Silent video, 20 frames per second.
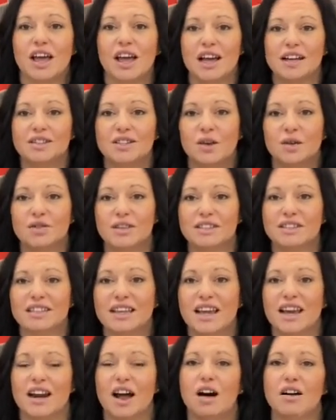And so this
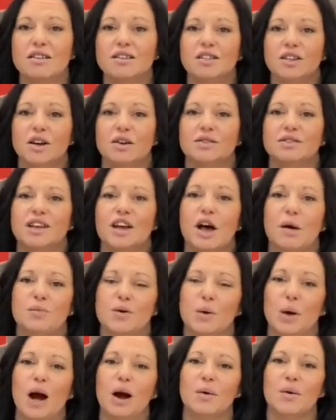kit also, to help
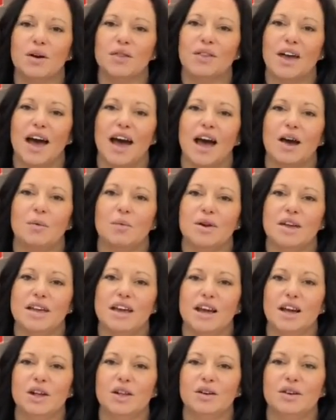you out with that, we
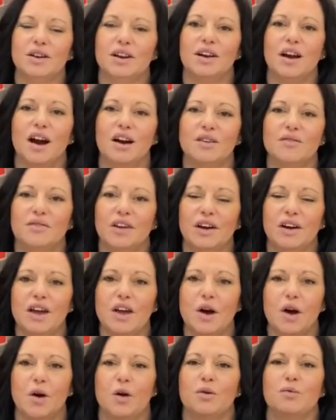included our very
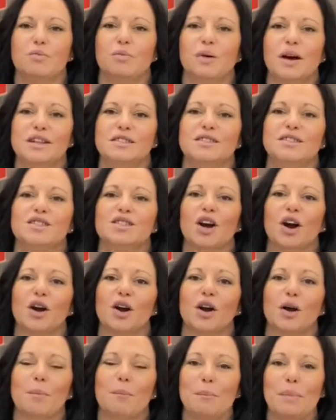own bread
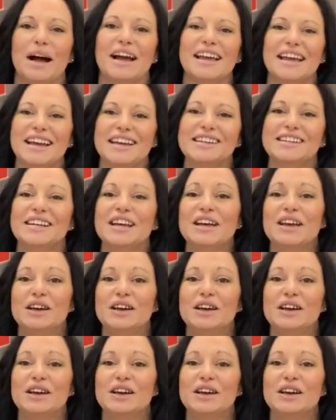starter bucket,